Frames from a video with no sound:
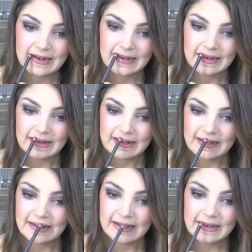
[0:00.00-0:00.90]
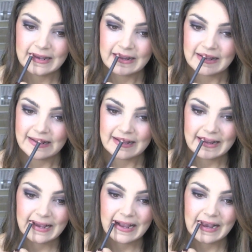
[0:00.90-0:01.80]

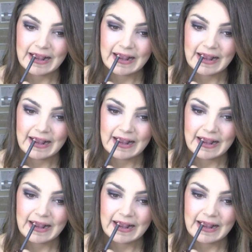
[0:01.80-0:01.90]
No one is speaking in this clip.